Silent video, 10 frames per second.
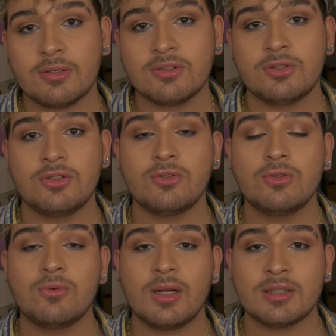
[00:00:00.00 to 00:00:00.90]
student
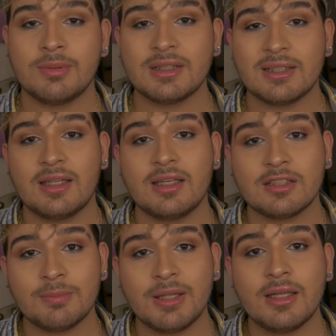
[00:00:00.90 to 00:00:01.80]
who wants to basically
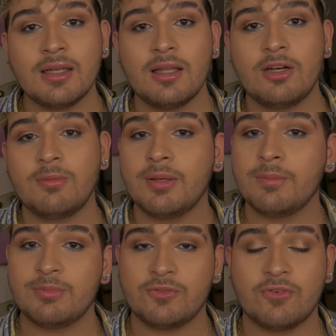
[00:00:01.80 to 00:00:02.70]
explain a little
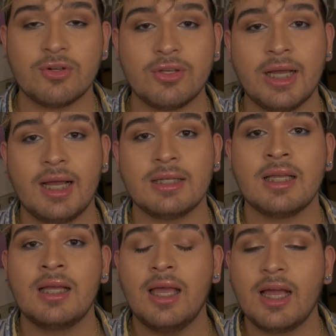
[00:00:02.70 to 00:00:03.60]
bit for you guys,
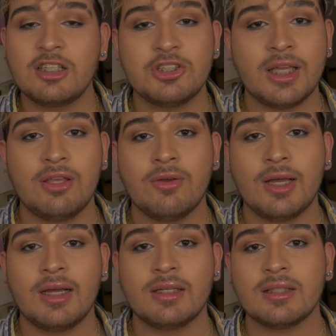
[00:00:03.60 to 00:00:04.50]
educate you
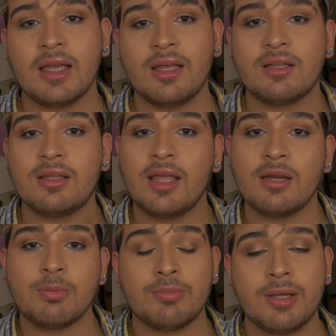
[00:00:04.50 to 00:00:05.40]
guys, and
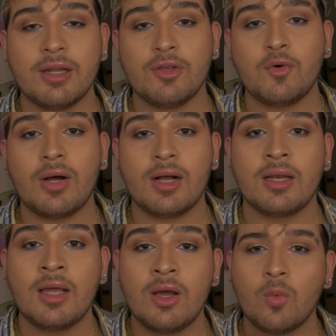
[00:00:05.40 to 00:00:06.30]
later prepare you
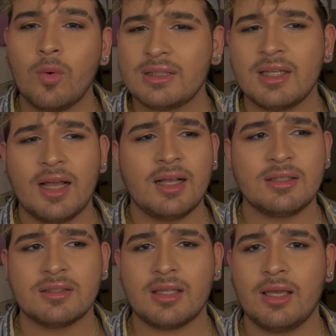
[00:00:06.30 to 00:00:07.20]
on what to
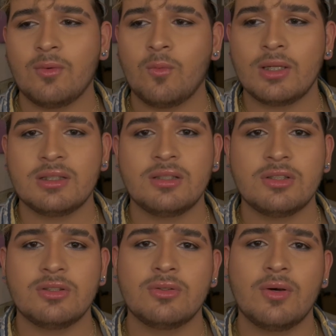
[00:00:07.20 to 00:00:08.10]
ask and what to
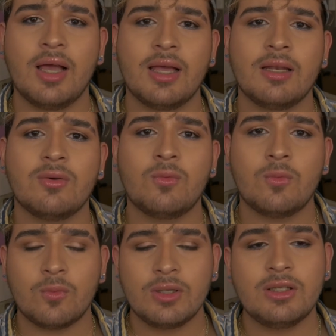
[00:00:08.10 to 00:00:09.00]
do,
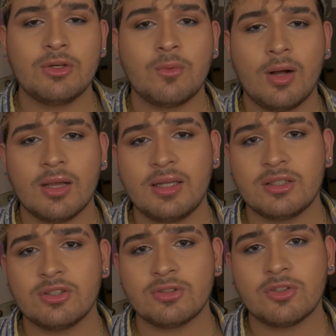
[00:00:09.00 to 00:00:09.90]
and when you're walking
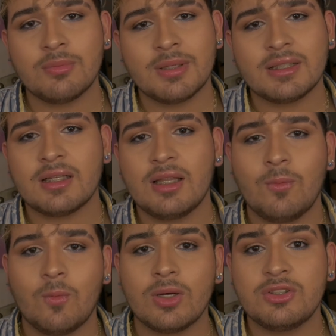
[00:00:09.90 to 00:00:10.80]
into a store, basically
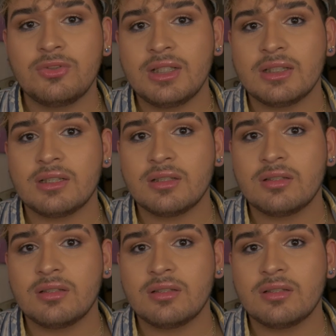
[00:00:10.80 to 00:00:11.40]
what you need to